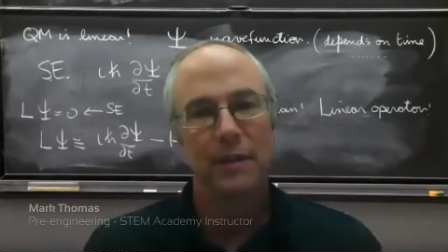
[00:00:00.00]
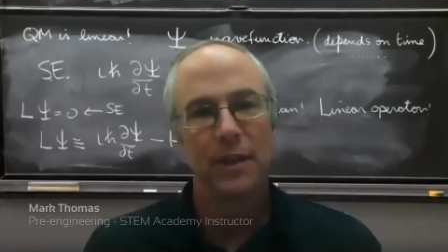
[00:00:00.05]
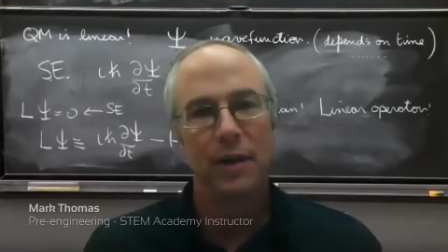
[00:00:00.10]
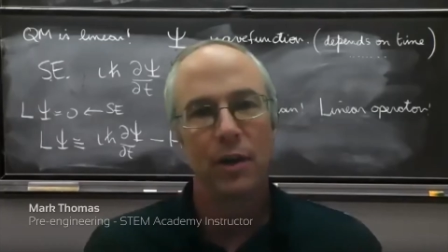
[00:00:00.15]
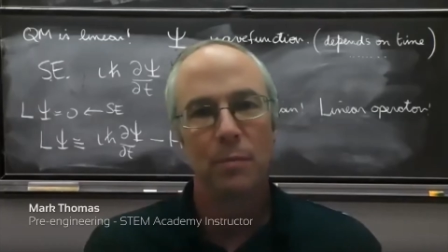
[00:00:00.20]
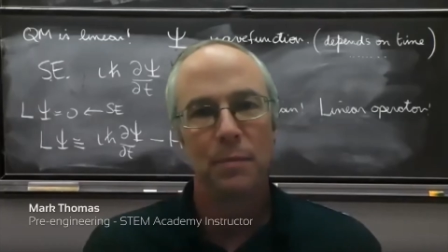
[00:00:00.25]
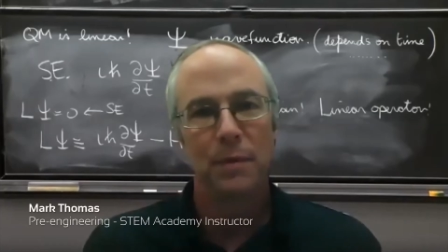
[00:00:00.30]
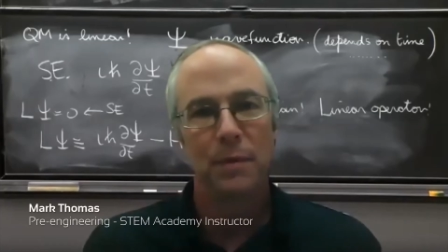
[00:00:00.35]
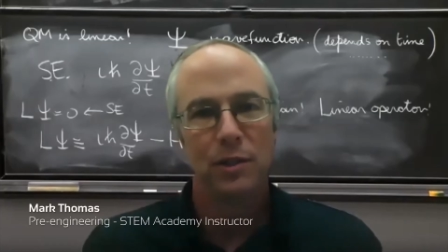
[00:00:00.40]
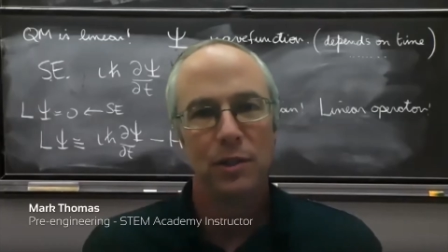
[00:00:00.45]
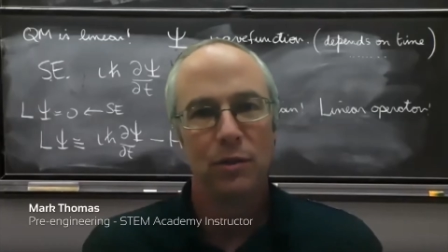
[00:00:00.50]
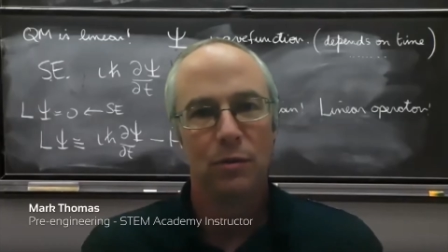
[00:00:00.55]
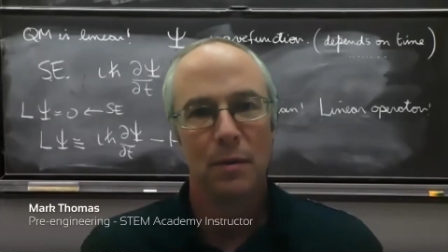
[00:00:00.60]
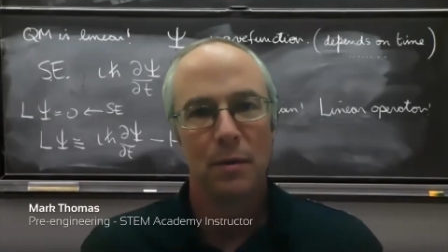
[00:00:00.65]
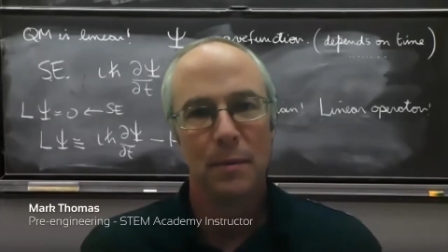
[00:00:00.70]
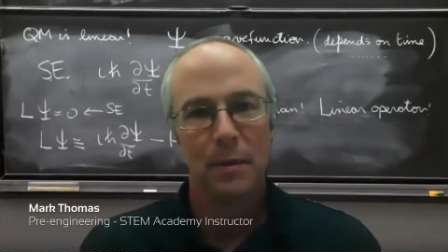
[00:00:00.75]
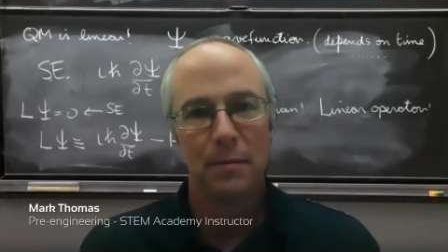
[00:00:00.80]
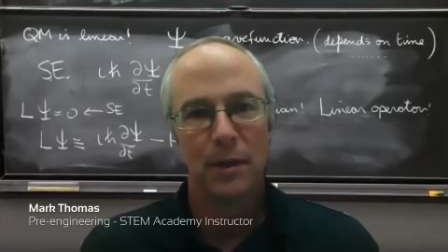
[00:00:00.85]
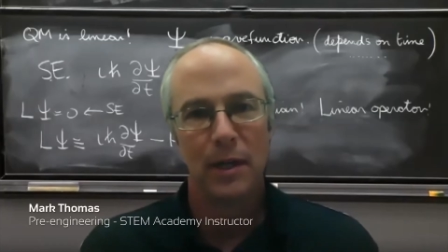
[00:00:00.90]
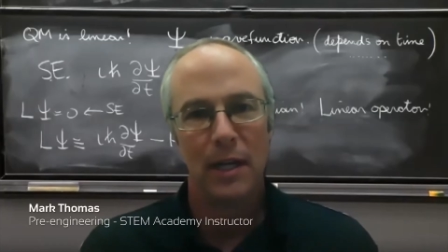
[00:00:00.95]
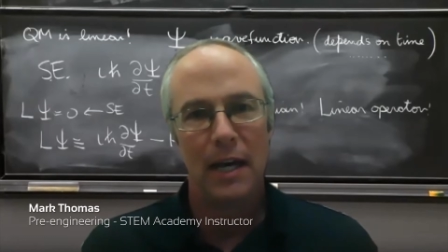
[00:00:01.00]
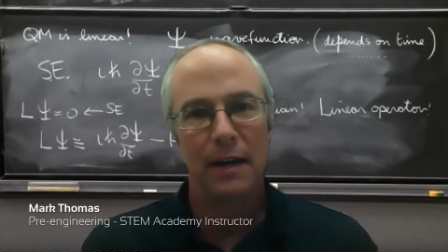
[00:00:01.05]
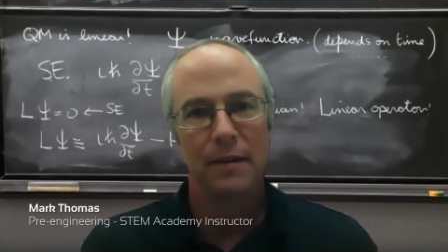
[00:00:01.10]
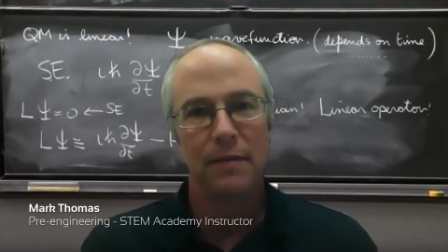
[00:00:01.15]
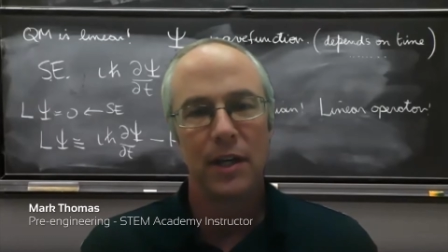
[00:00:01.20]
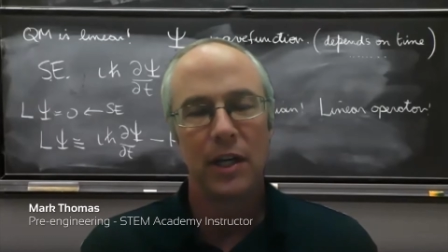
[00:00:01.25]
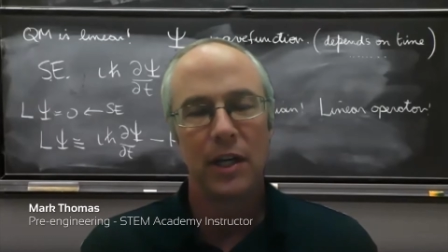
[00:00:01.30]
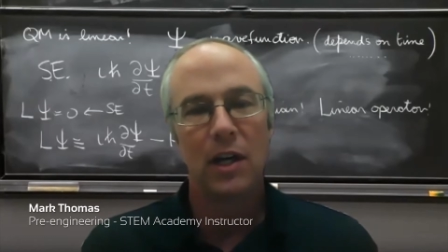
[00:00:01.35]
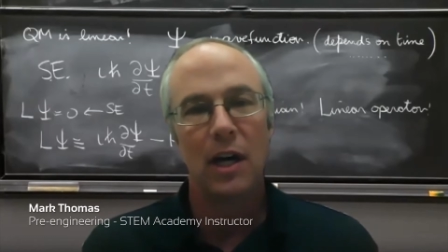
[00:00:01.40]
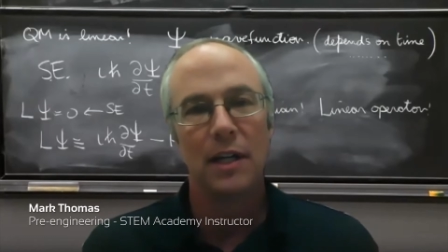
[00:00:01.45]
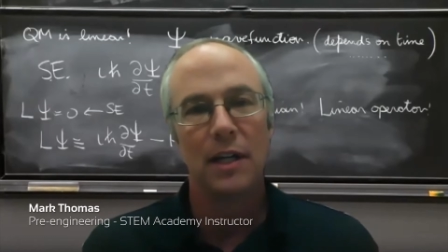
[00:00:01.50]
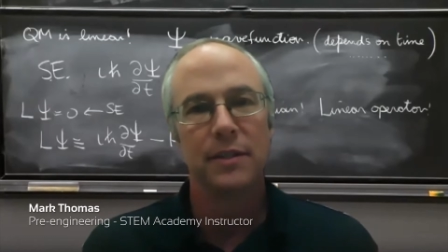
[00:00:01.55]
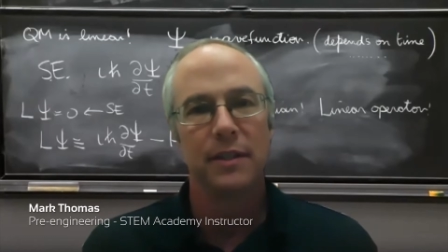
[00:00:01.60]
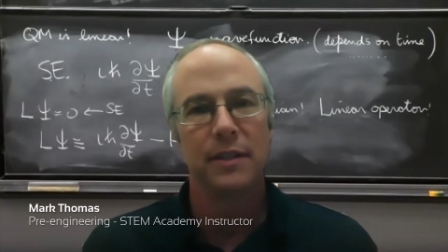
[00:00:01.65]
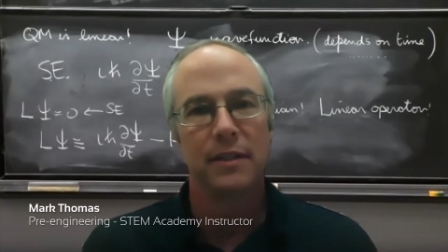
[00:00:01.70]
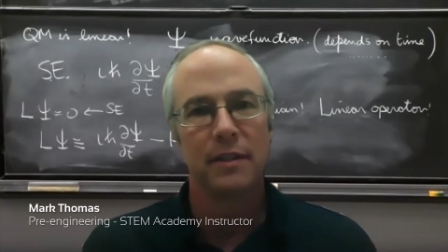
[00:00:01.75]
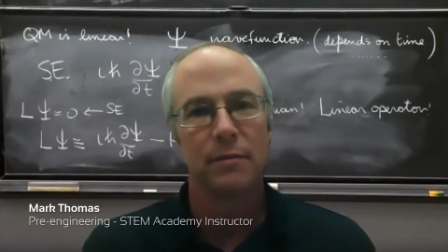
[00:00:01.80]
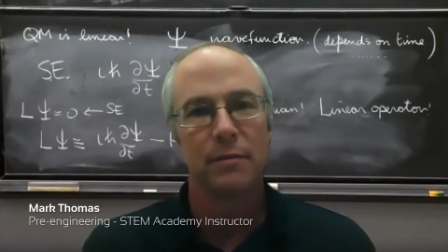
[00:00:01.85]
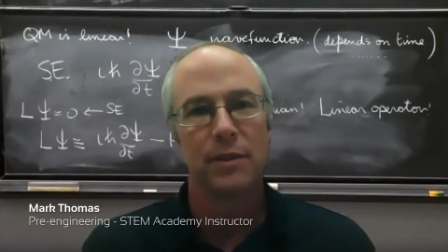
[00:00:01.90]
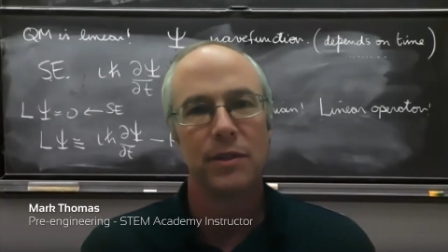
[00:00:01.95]
hope that you remember a lot of the content that
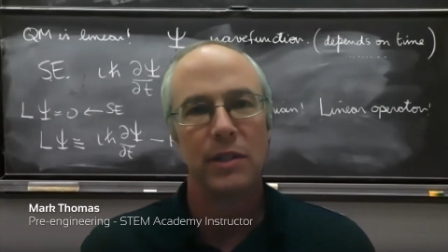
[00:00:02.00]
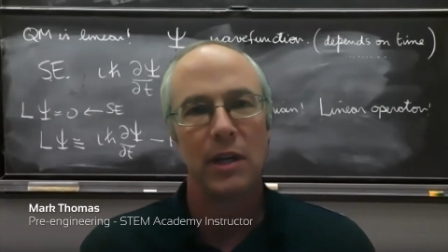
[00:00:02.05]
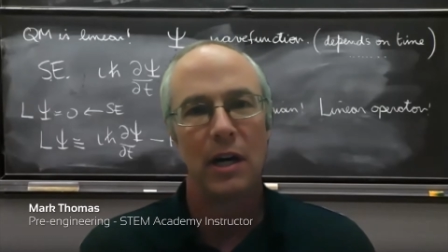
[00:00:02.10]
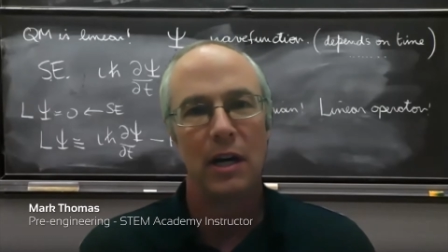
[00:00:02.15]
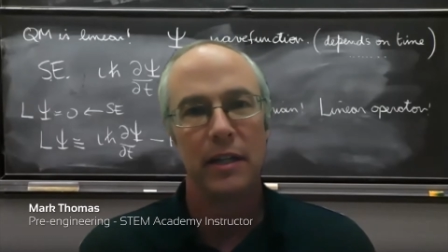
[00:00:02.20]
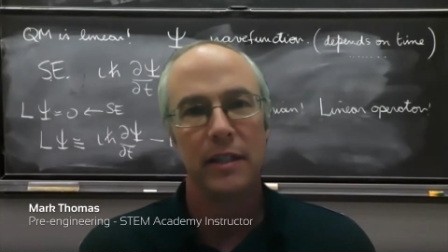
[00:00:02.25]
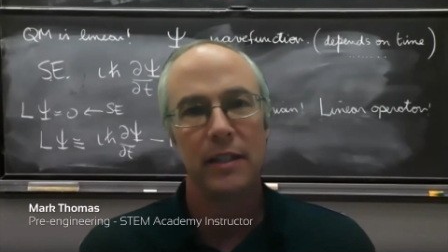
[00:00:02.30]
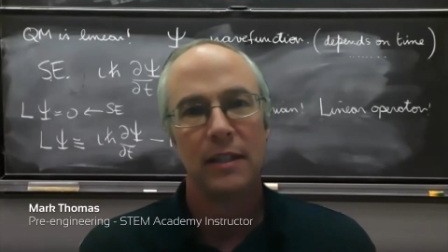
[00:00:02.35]
was taught.